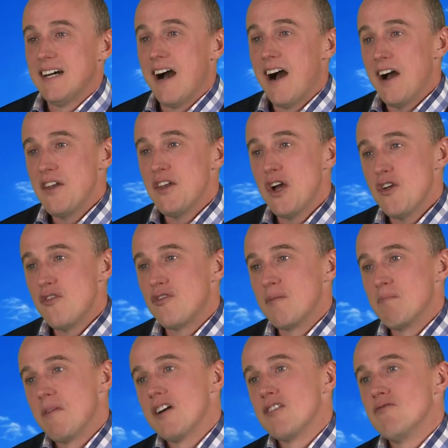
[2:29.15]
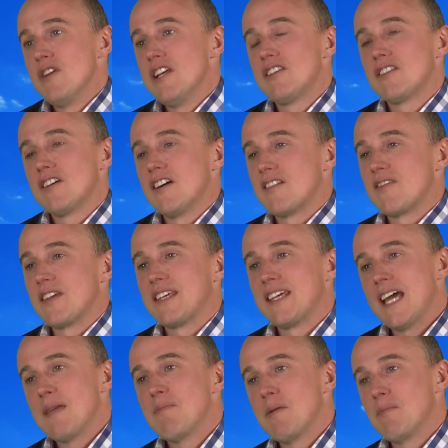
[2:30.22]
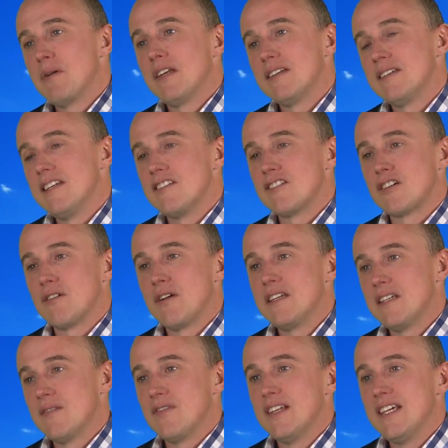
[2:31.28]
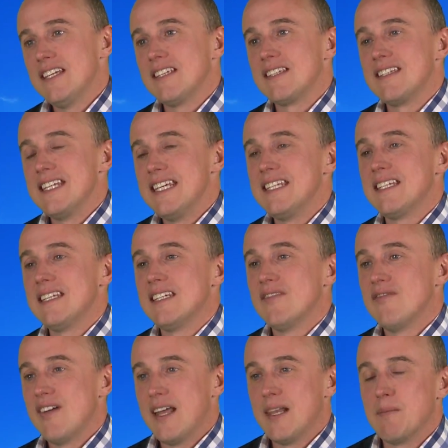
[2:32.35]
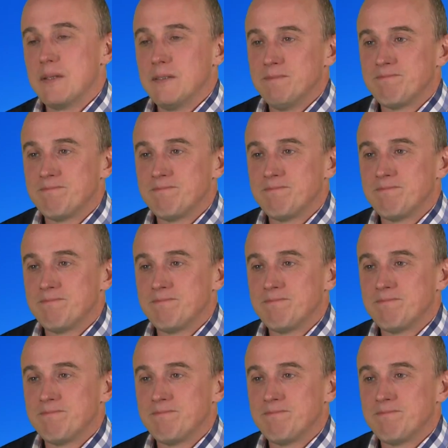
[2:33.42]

I know from my research the capabilities creative leaders need to develop.